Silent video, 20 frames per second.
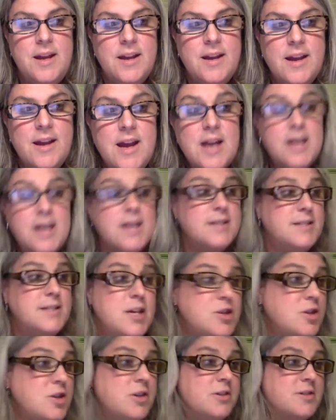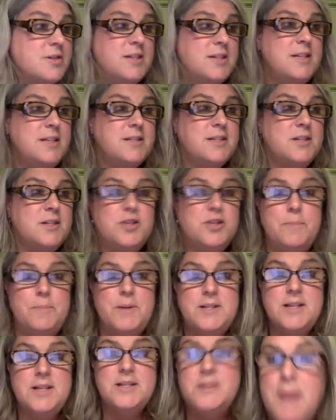because digital citizenship, it
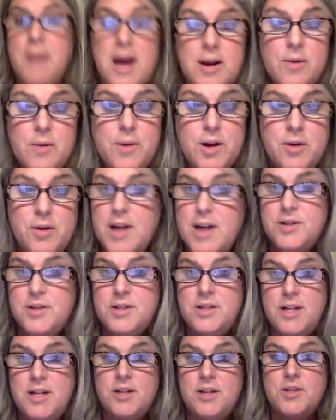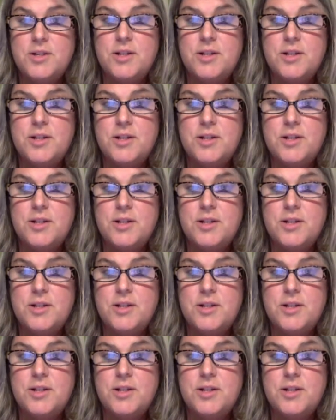doesn't matter what grade you teach.